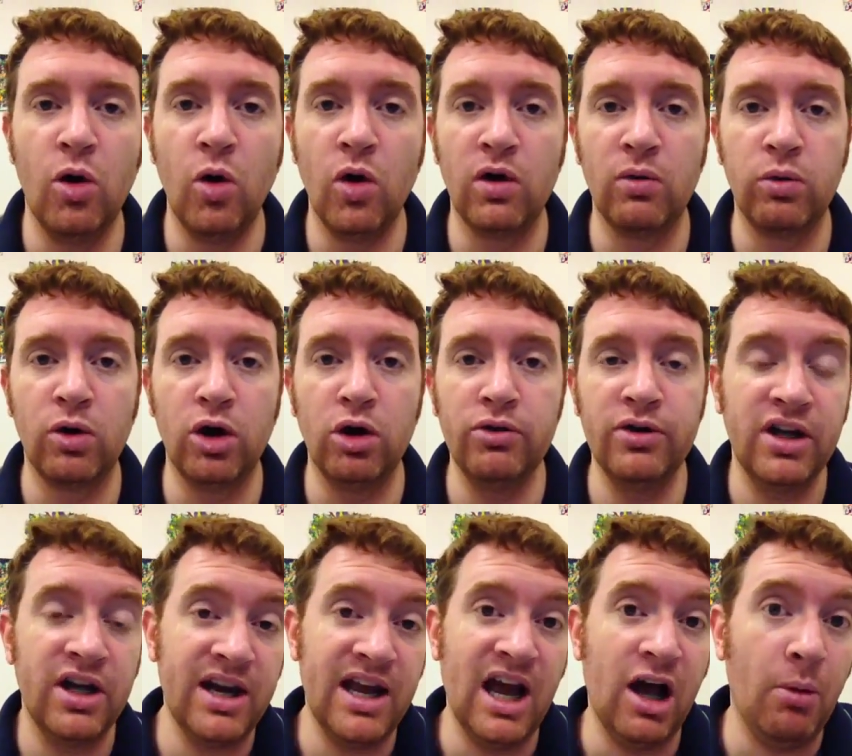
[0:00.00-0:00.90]
or we're only
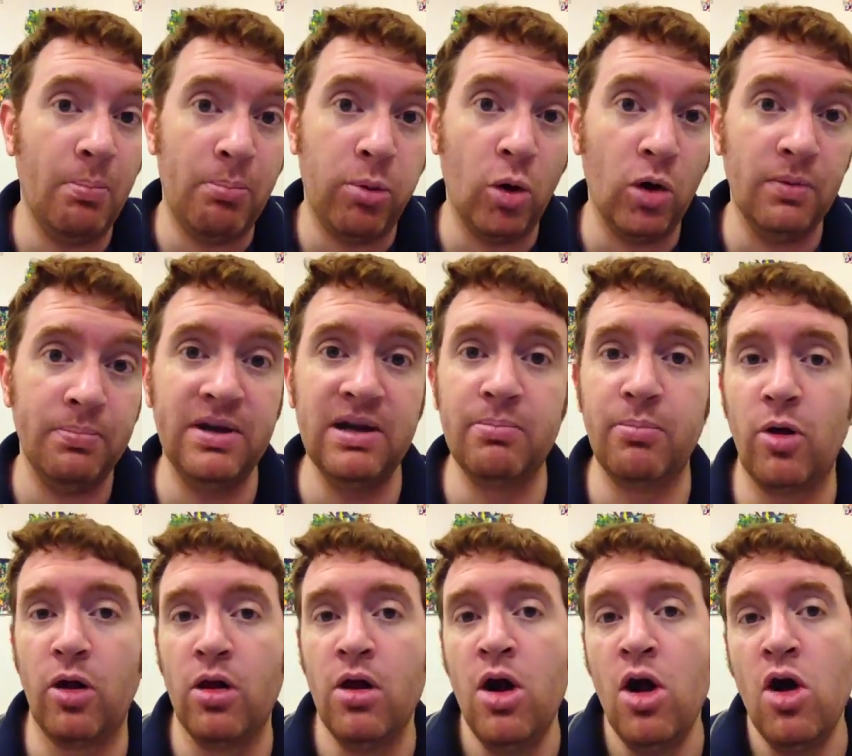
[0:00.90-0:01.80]
going to help poor people,